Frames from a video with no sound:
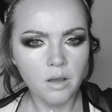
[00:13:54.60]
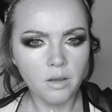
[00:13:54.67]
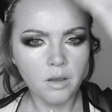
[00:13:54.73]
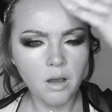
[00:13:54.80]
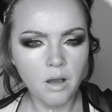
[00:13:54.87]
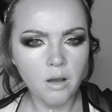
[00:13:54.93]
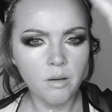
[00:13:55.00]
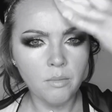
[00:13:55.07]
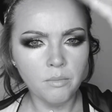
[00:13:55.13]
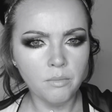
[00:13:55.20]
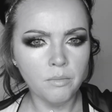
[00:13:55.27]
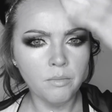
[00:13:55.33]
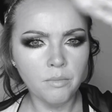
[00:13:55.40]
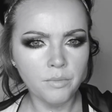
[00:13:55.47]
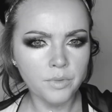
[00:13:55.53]

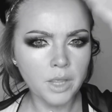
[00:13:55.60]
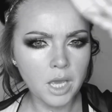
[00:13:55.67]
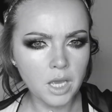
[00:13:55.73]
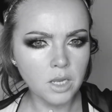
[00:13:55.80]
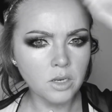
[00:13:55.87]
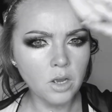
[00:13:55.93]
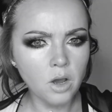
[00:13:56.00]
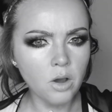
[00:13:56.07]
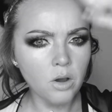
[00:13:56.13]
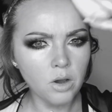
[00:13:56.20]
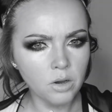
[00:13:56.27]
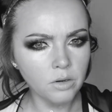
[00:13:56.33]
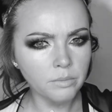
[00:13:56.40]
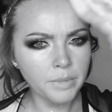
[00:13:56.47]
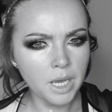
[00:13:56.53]
Come, they
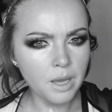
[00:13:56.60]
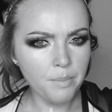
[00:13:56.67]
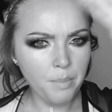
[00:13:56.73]
told me,